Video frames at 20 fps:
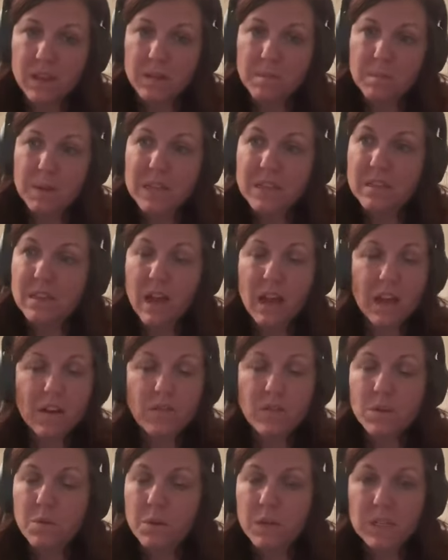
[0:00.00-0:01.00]
Because not
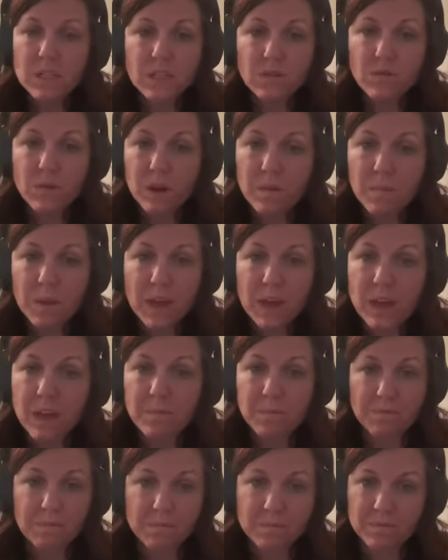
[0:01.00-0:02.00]
everyone is from
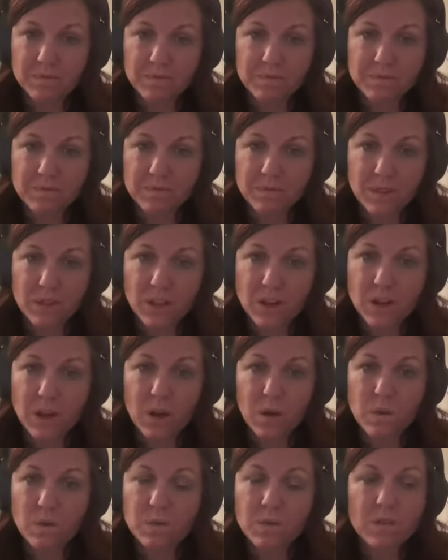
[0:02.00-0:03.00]
him, you
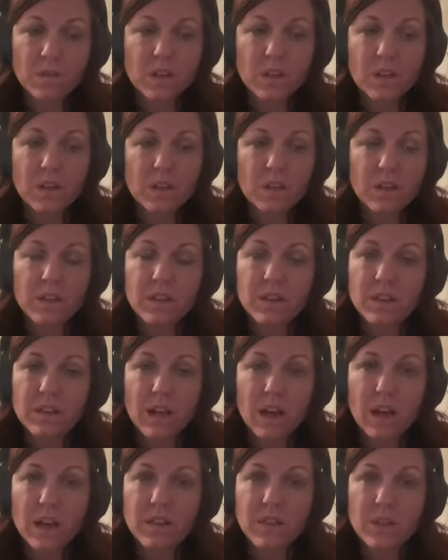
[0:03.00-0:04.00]
know.
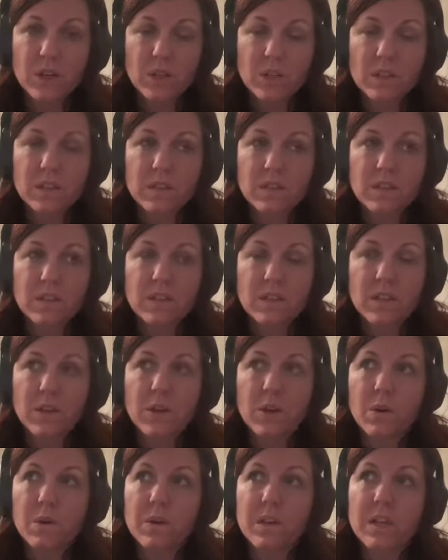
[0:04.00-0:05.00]

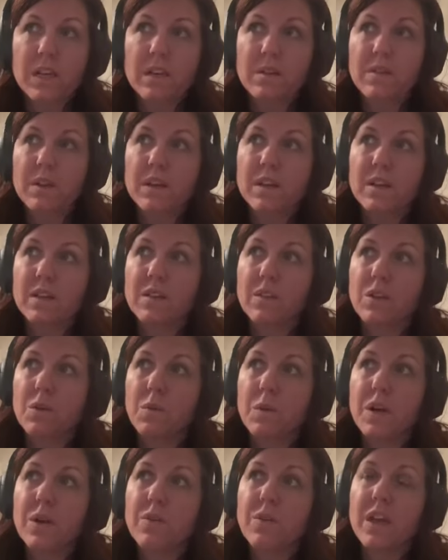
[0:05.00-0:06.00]
The
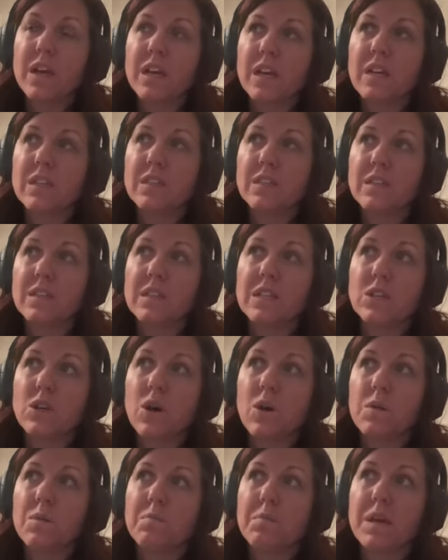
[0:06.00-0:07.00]
weird thing is he
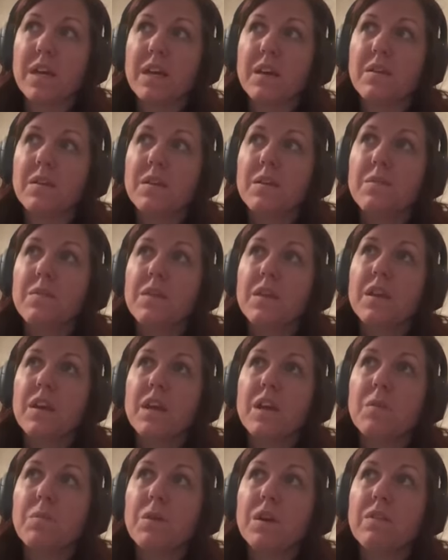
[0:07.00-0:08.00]
told me
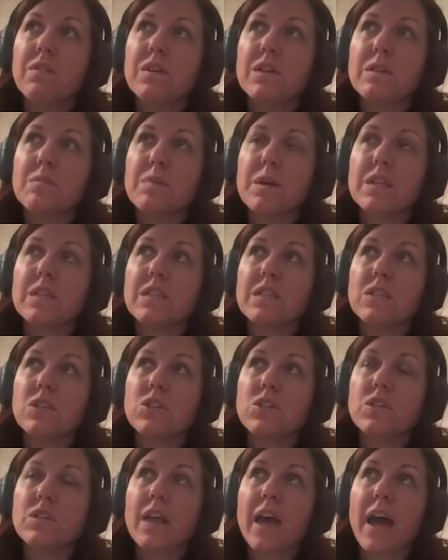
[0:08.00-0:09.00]
in a previous
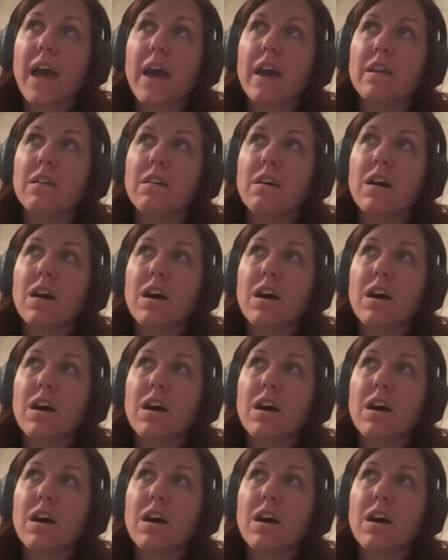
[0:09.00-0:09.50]
message that